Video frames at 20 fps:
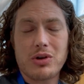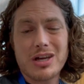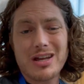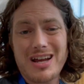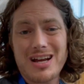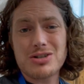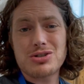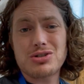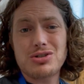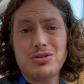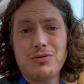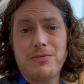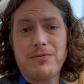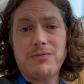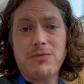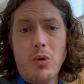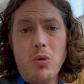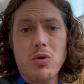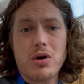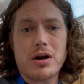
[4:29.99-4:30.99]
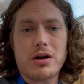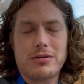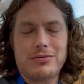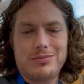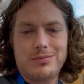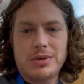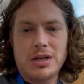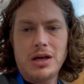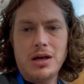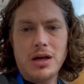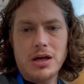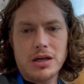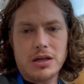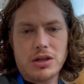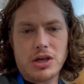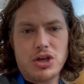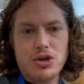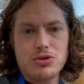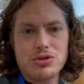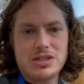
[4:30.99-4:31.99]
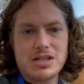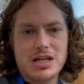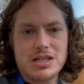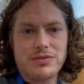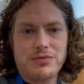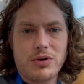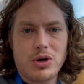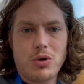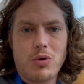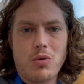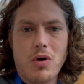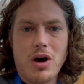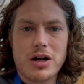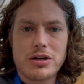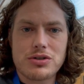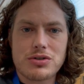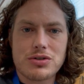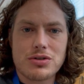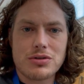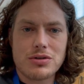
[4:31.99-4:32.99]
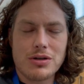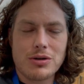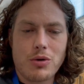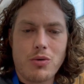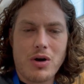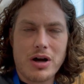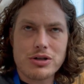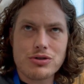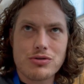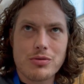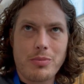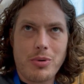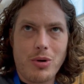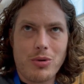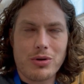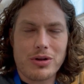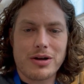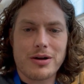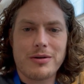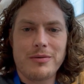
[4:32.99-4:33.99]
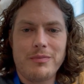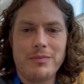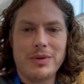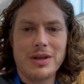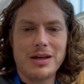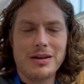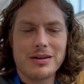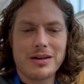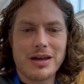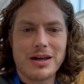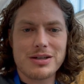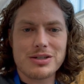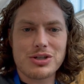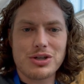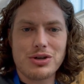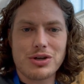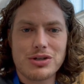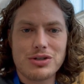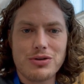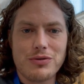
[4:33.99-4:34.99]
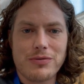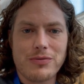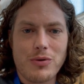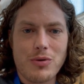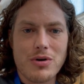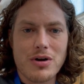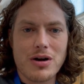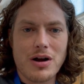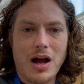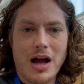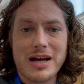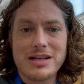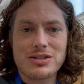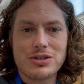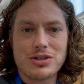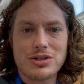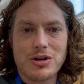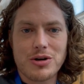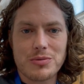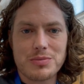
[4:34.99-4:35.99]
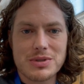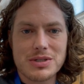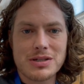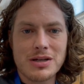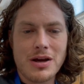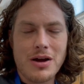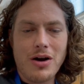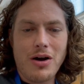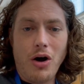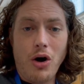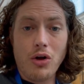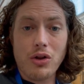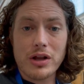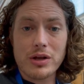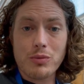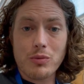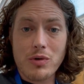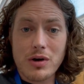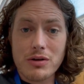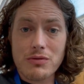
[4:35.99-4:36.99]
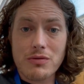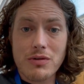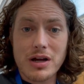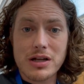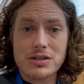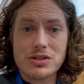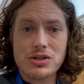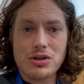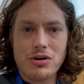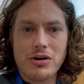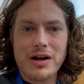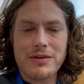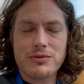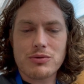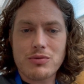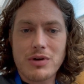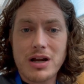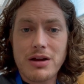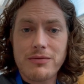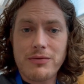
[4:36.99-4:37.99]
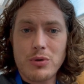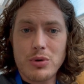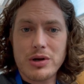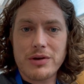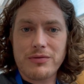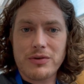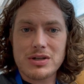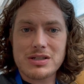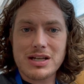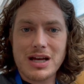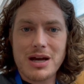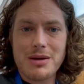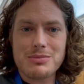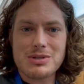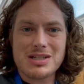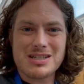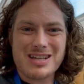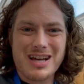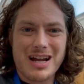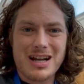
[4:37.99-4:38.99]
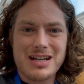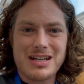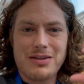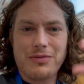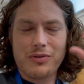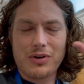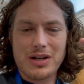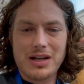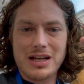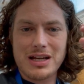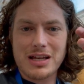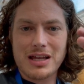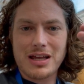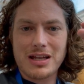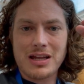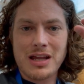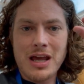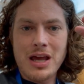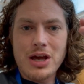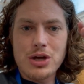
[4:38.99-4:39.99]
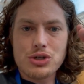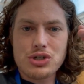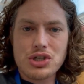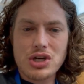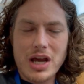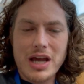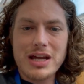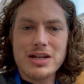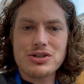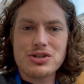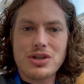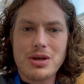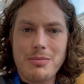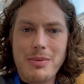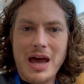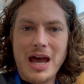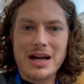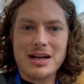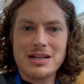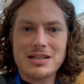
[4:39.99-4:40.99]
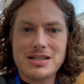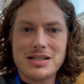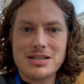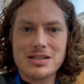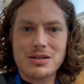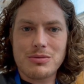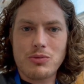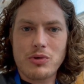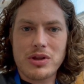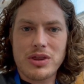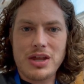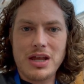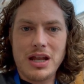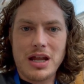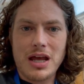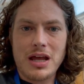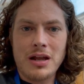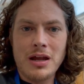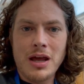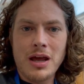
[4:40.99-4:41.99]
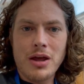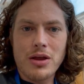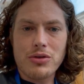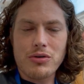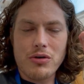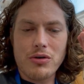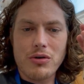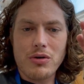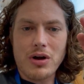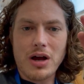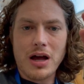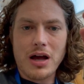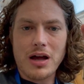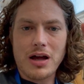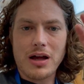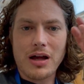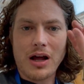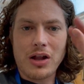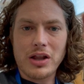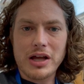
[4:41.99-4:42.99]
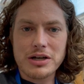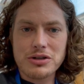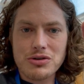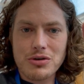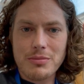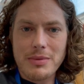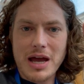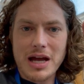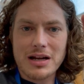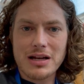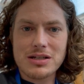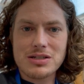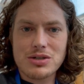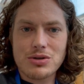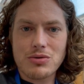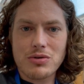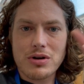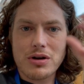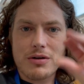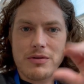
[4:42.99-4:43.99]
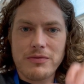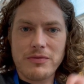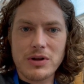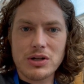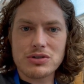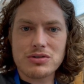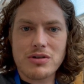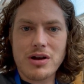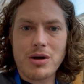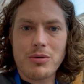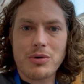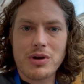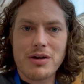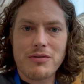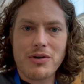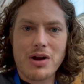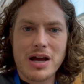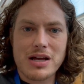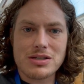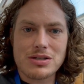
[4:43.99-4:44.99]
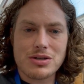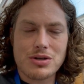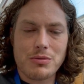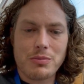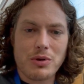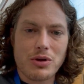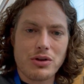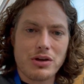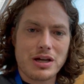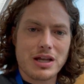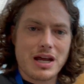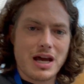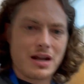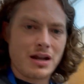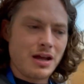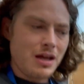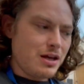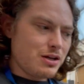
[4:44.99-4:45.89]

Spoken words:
We can actually do 4. Q stands for quadrupolar. Okay, so you can do 4 isotopes all in one run. So you don't have to run it 4 different times. It's got a different, it can change the magnetism within it through electromagnets in order to filter out whatever isotope you're looking at.